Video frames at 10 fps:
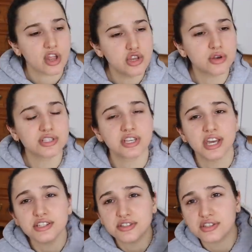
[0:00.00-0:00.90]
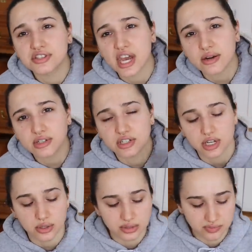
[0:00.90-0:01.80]
You can taste the
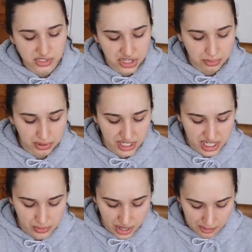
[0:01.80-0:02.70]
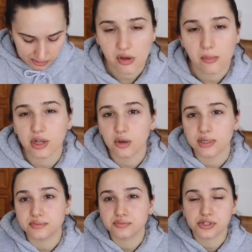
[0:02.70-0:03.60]
sourdough in the plain one. A little
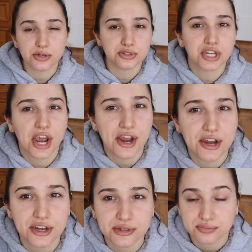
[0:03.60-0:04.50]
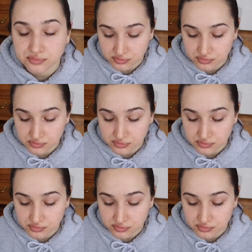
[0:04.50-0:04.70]
bit, a little tang.